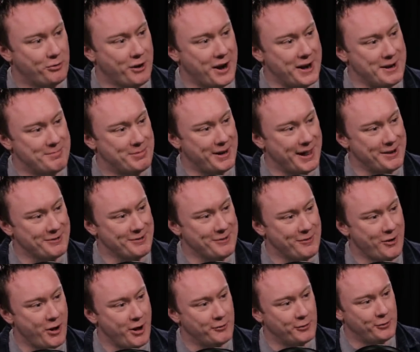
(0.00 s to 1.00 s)
Frayn play
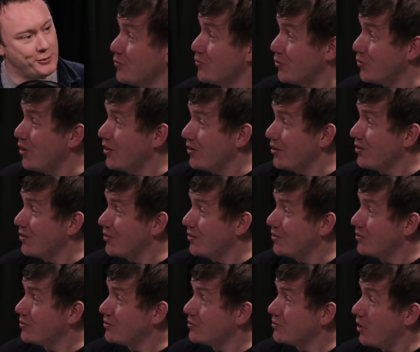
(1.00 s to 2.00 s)
revival, they right. got me
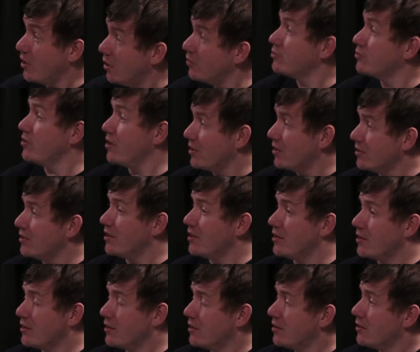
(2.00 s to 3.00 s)
instead. Oh, great! Yeah, the
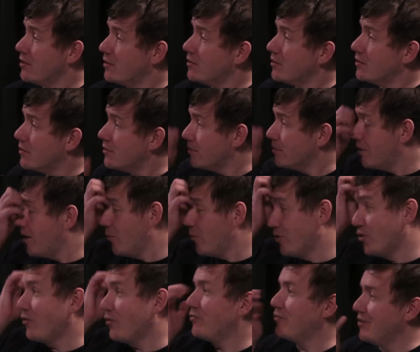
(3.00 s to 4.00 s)
entire thing. Well, we
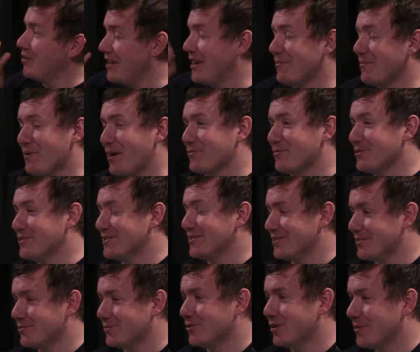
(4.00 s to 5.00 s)
well not for yeah bad
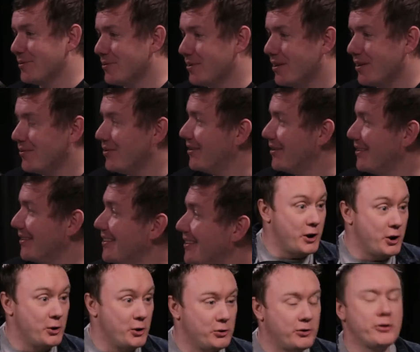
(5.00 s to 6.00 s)
reasons for it. But I got I mean, nice
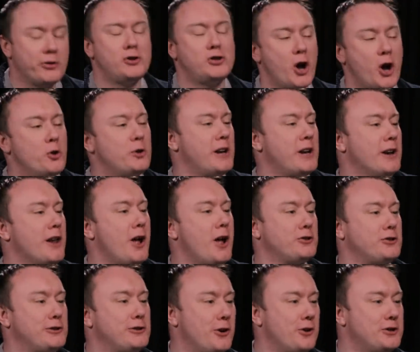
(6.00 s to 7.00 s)
reviews. Yeah. The show didn't
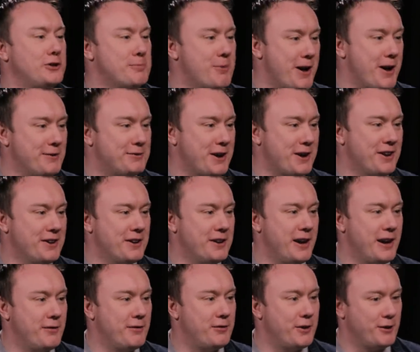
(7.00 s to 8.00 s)
last as long as it might have done
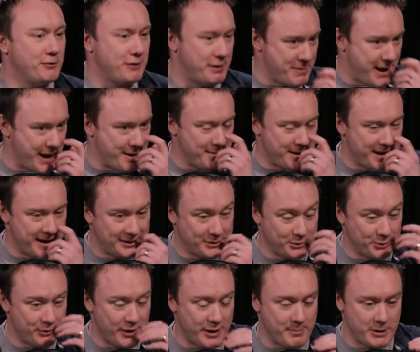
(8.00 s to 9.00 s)
if uh, Rik Mayall had been in,
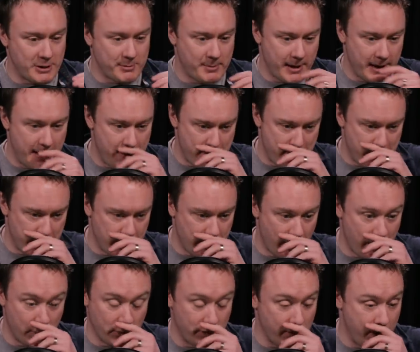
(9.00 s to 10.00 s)
because it was very much about him. But
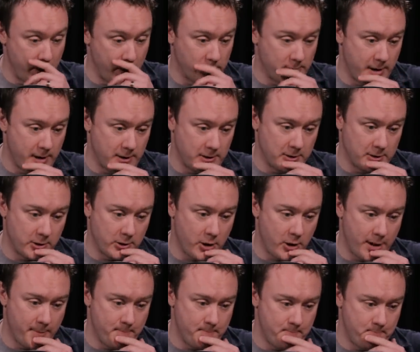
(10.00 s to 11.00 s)
no, it was it was amazing because I
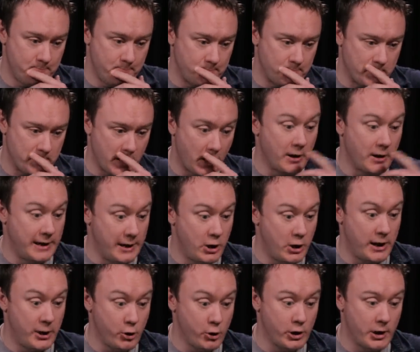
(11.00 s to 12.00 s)
got um uh,
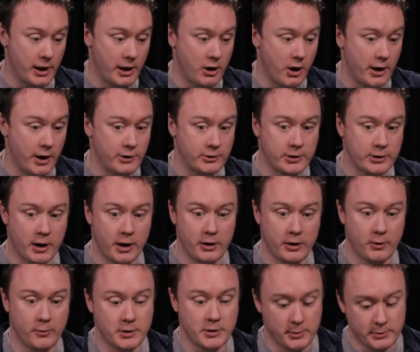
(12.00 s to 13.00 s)
he couldn't learn lines,
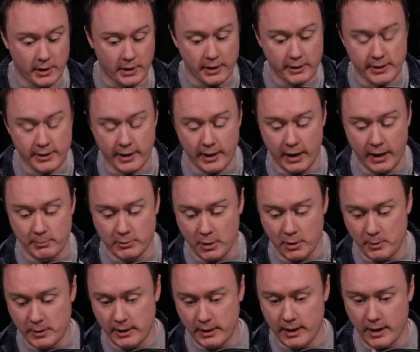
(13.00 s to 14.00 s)
and obviously I was understudying him,
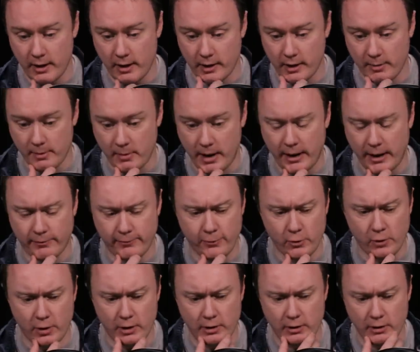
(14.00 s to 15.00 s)
so we did get like um I had a
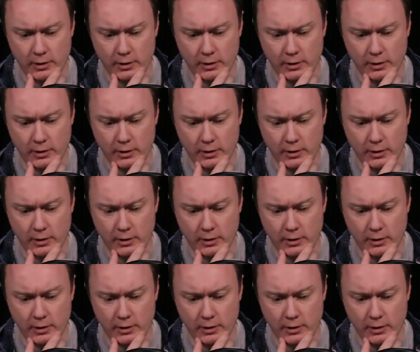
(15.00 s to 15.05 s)
foot,